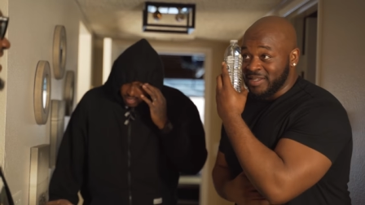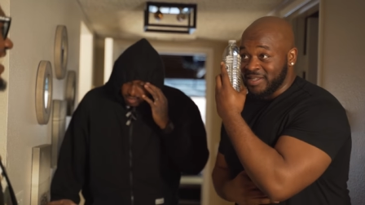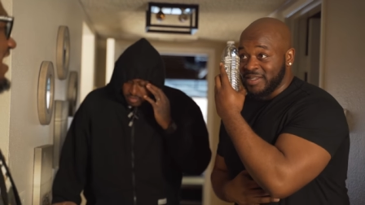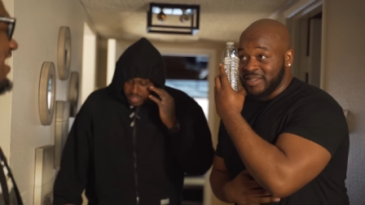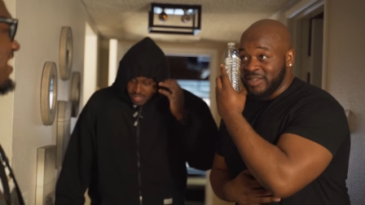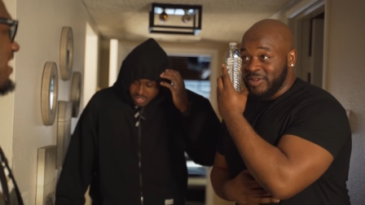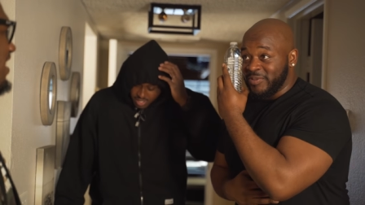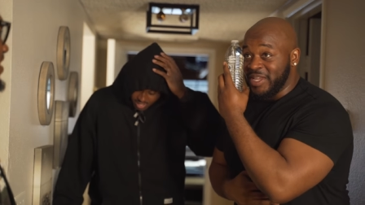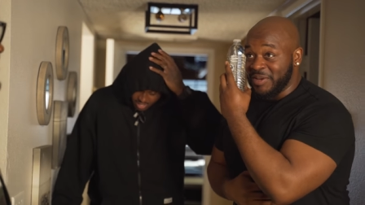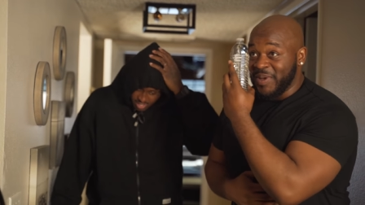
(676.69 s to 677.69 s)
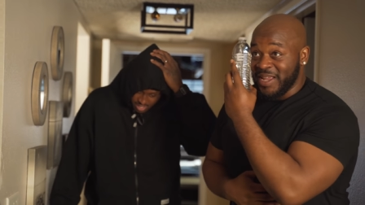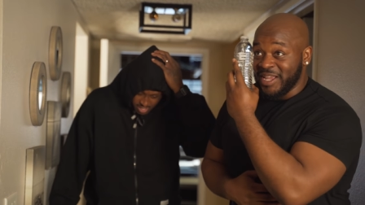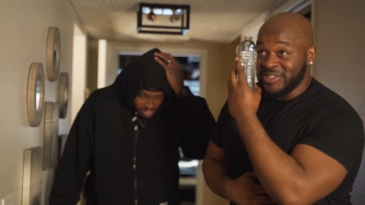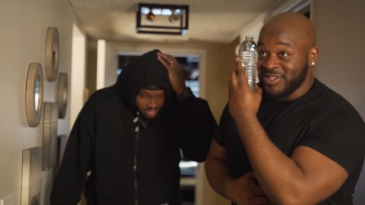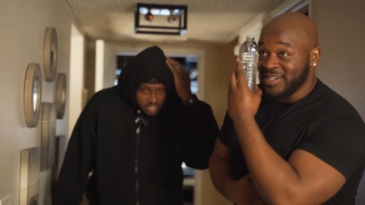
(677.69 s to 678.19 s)
Yeah. We getting paid
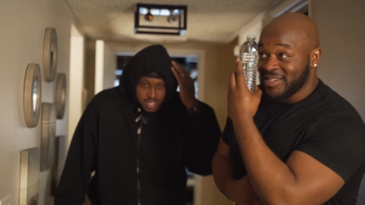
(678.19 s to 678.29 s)
extra?